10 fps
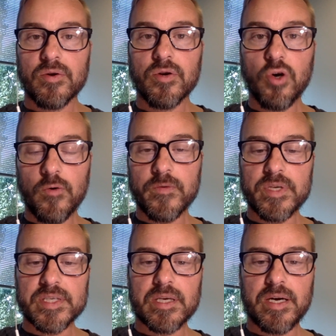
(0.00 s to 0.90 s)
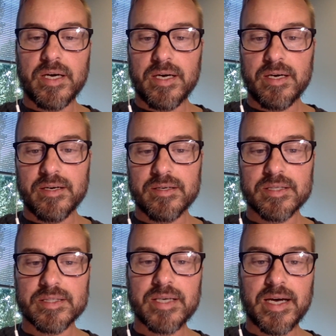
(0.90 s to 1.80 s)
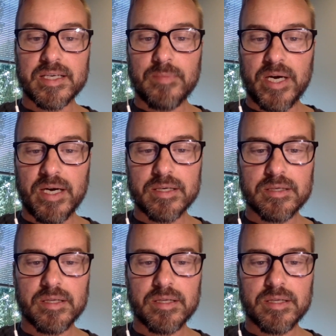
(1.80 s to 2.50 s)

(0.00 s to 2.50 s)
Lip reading: go for this status match.